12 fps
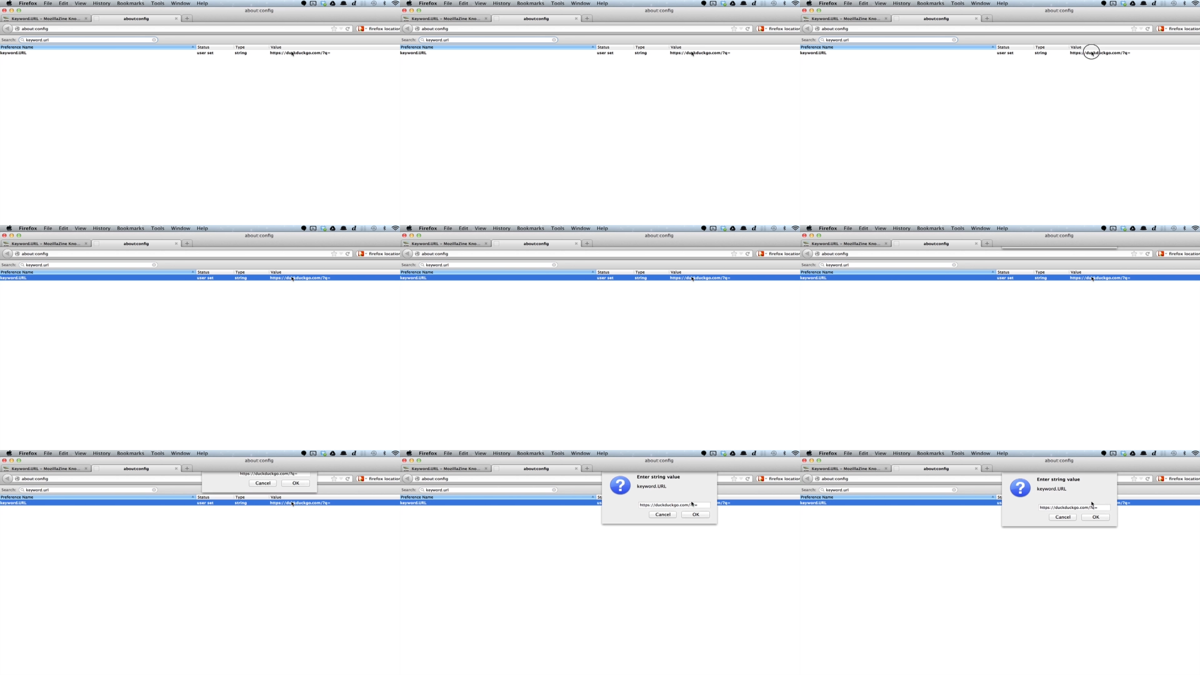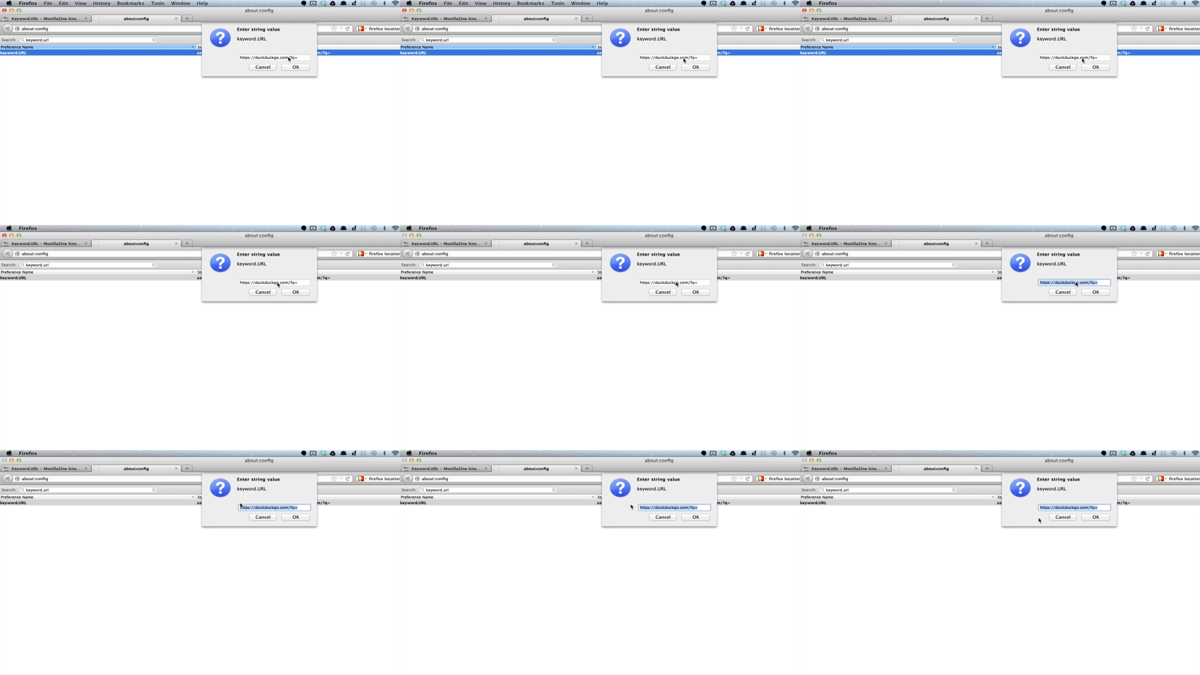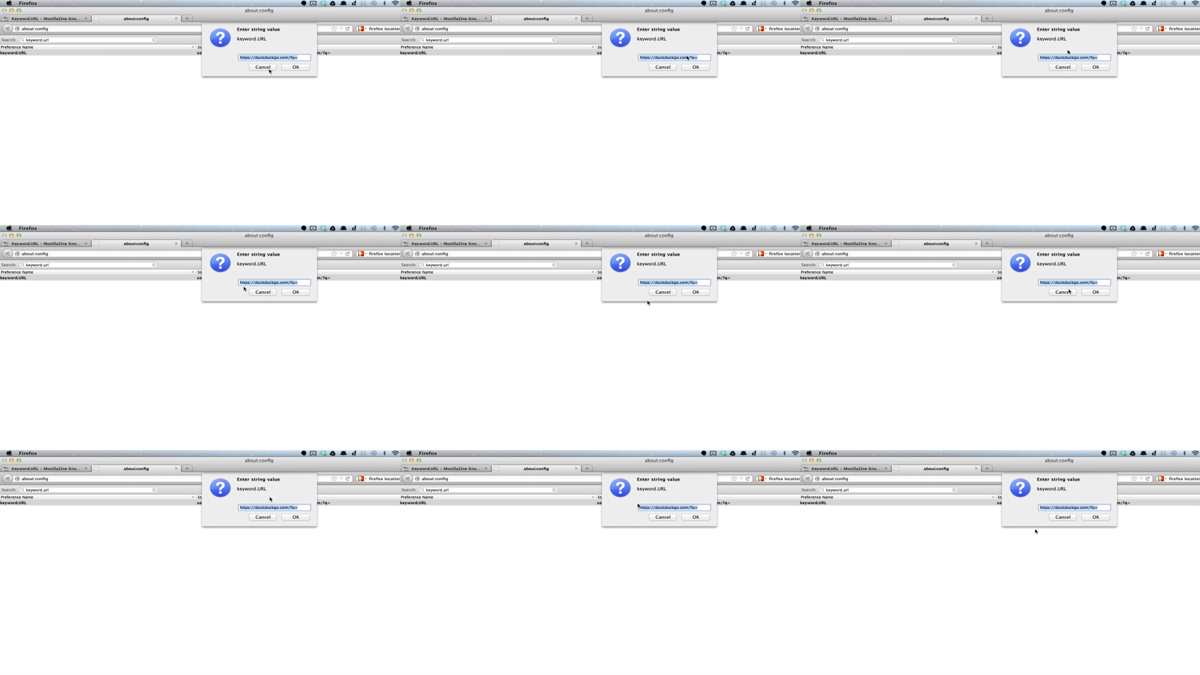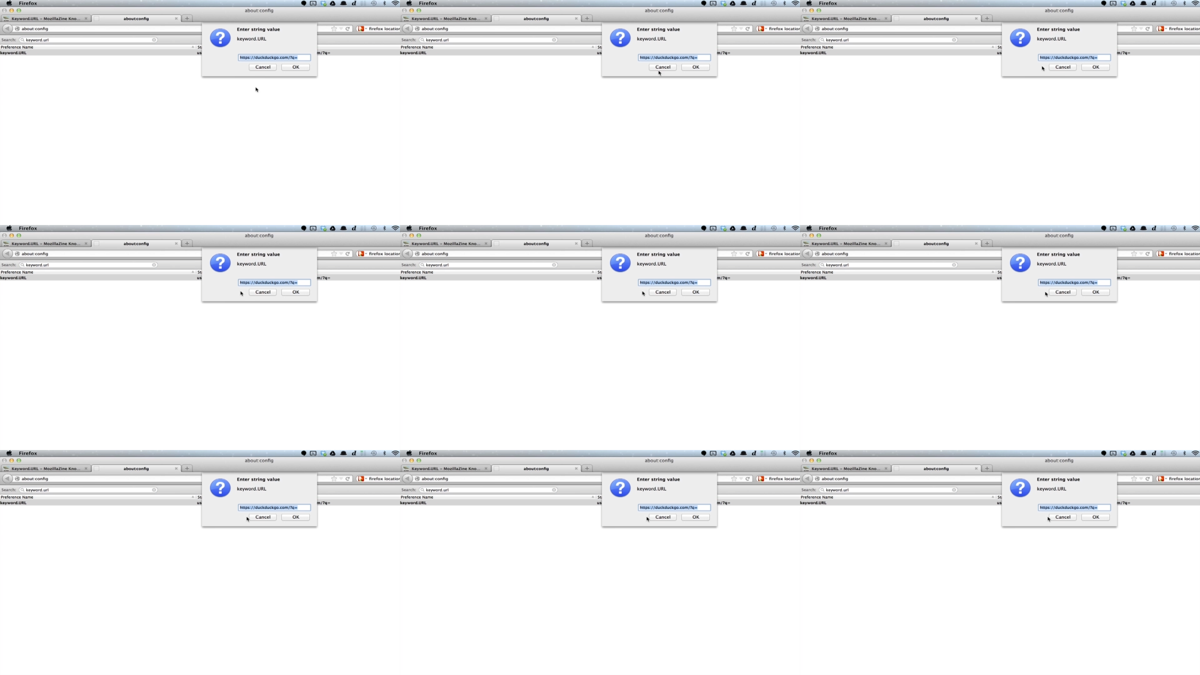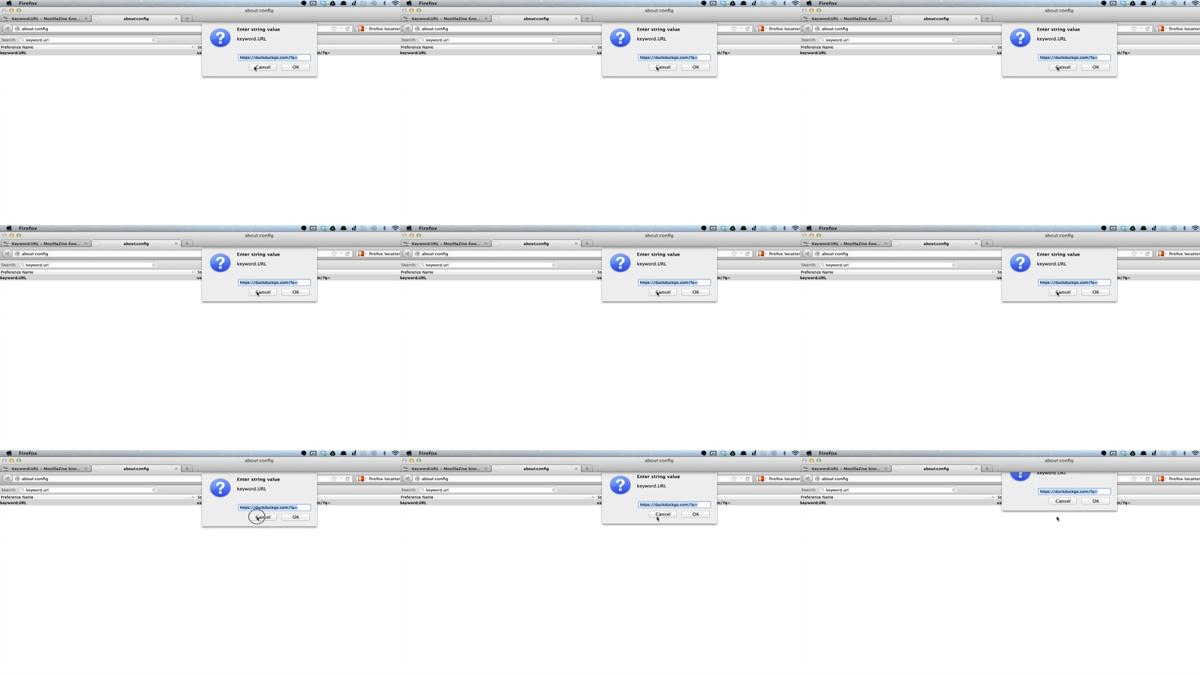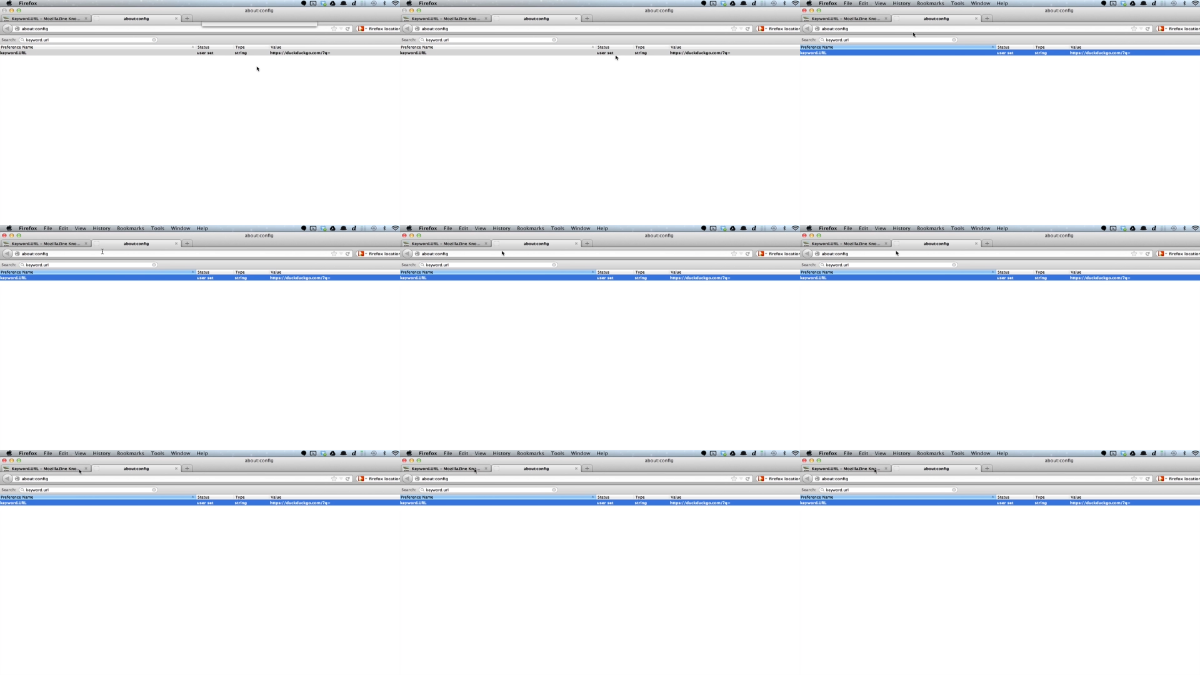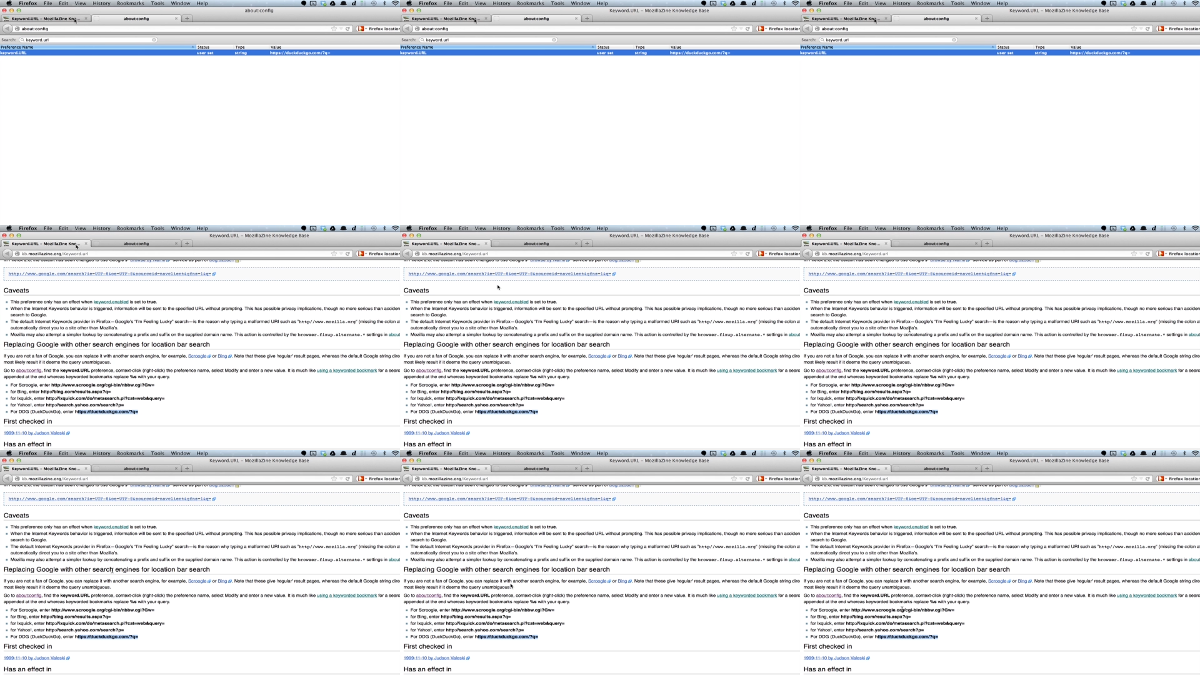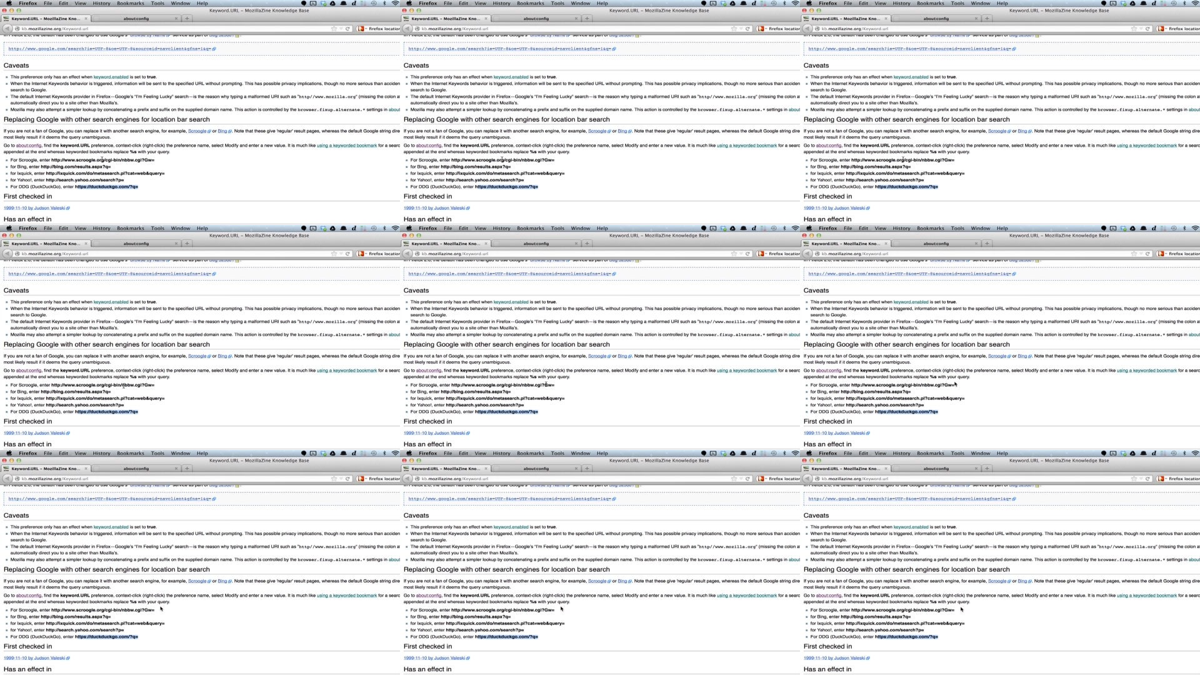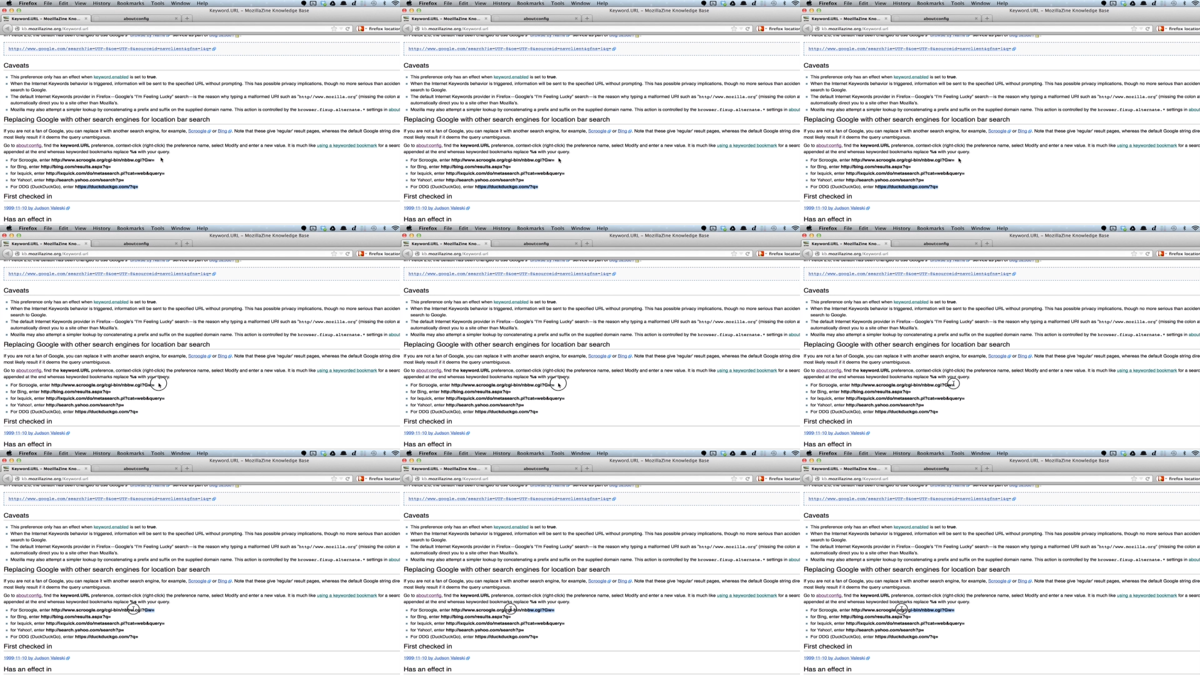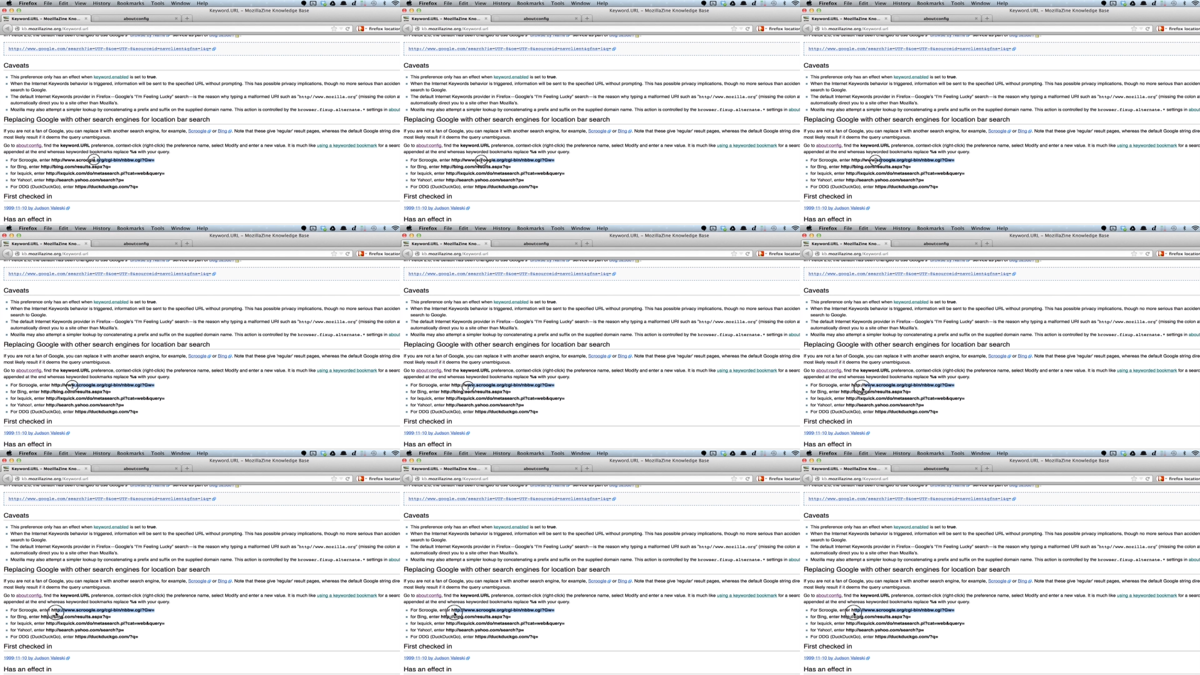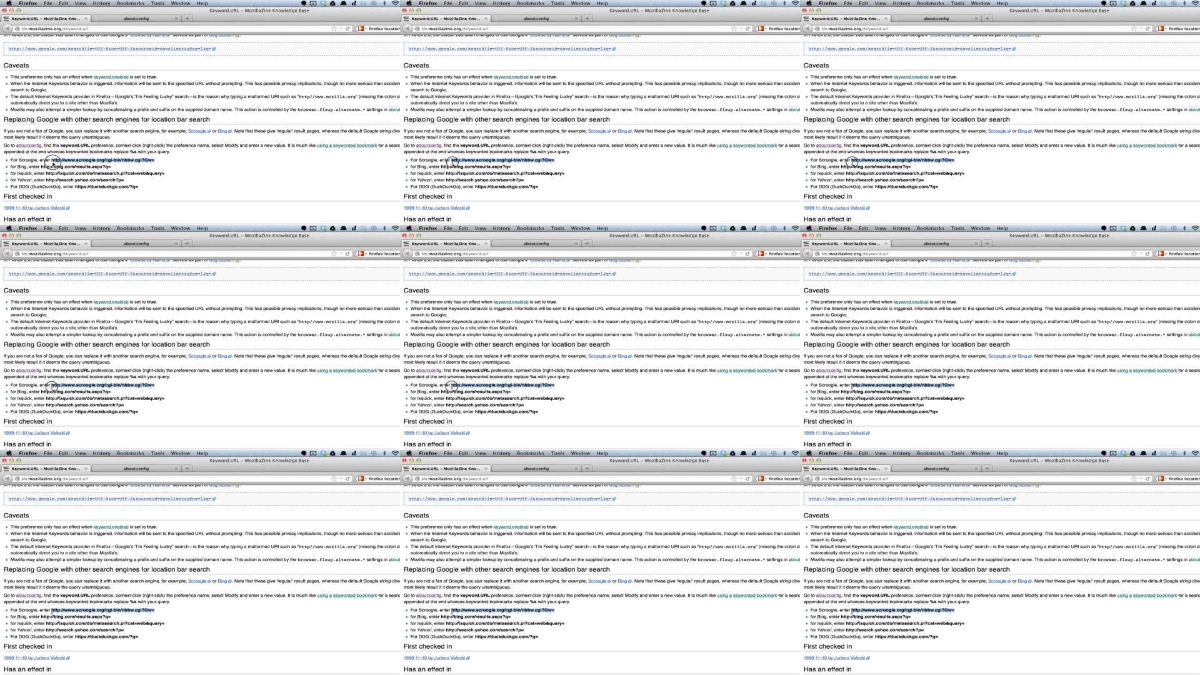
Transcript: [unreadable: no face in view]